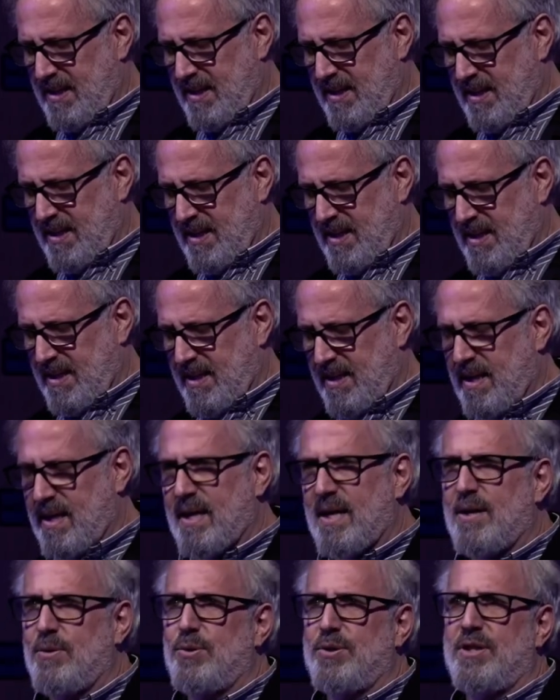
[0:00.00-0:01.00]

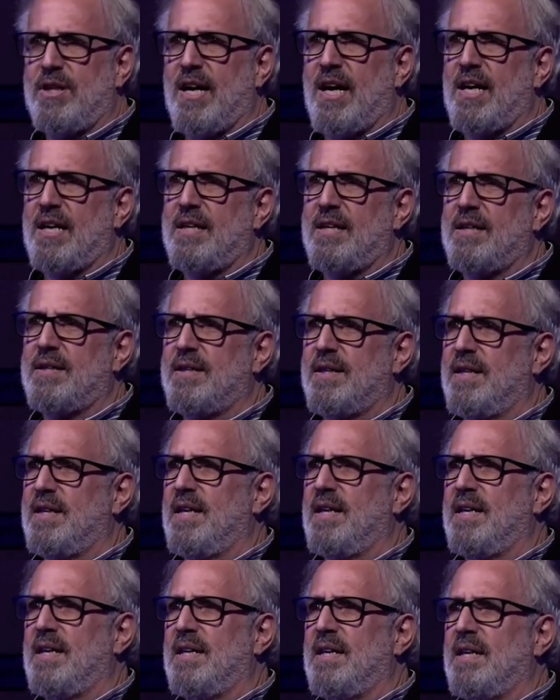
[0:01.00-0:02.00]
I would like
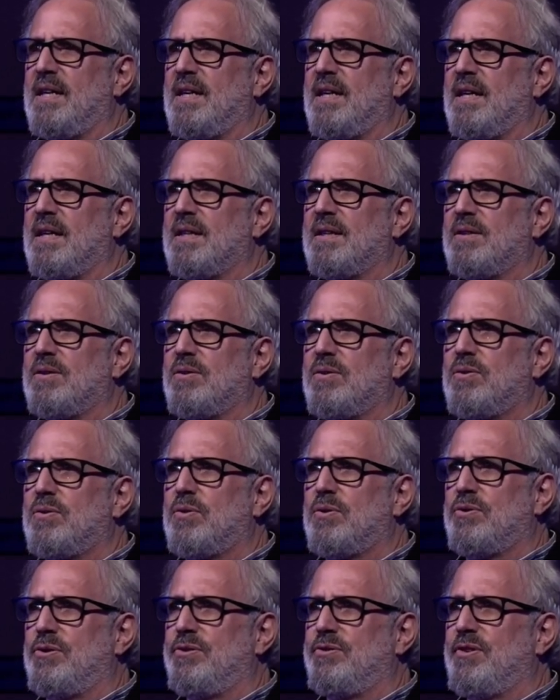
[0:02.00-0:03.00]

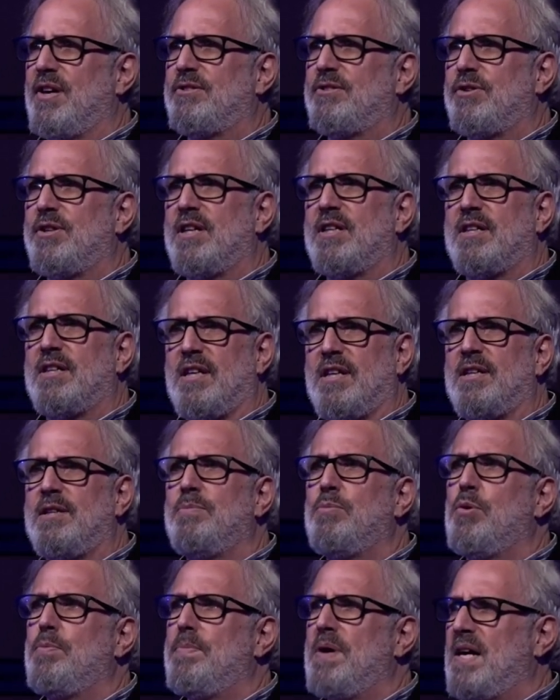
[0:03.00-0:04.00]
to congratulate Eid
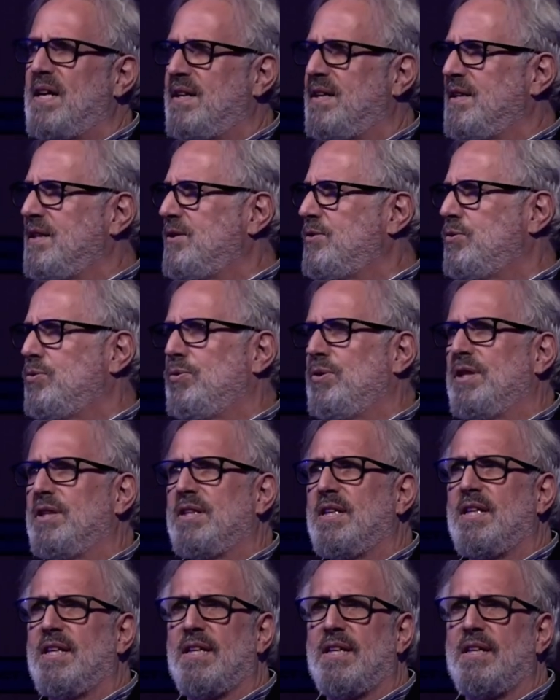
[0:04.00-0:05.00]
Mubarak to
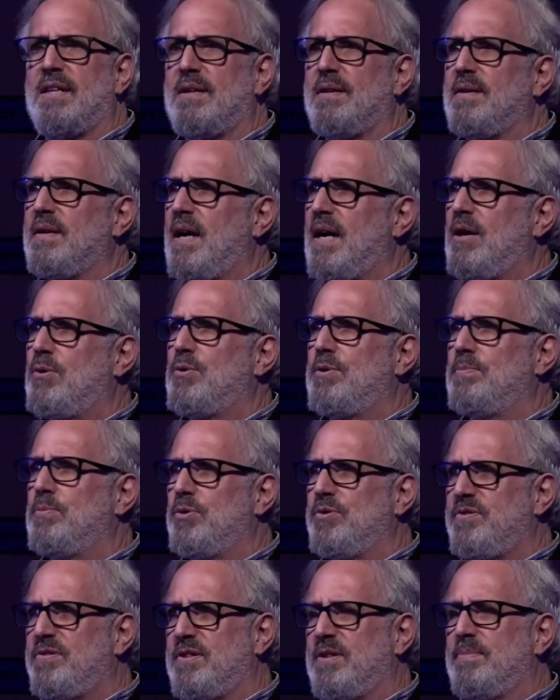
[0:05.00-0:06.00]
our
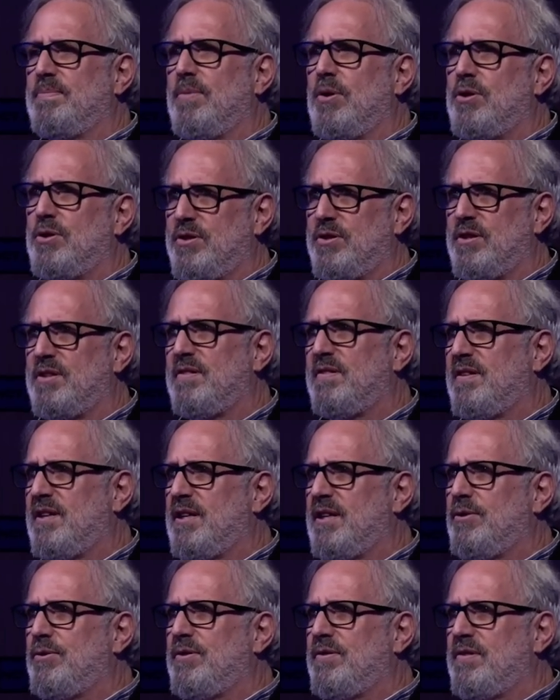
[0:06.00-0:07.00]
Muslim audience
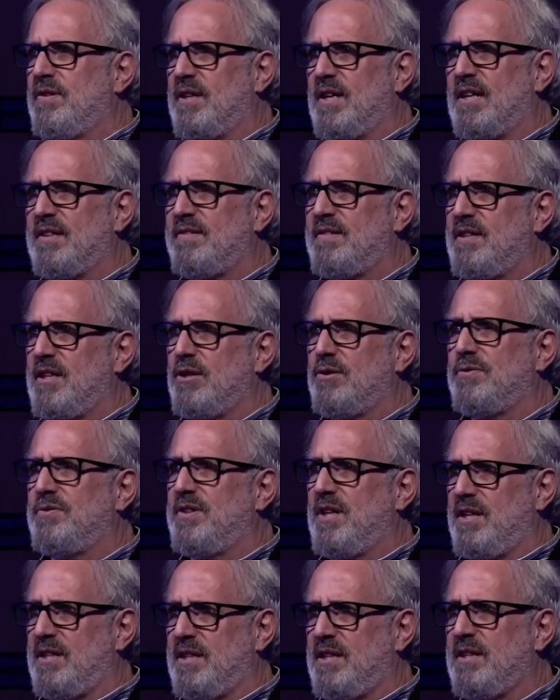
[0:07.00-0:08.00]
here. It's the last day of
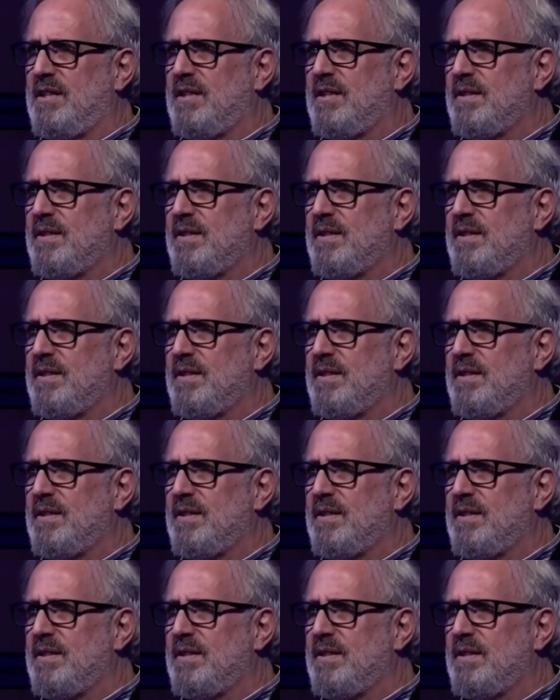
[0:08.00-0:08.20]
the Eid.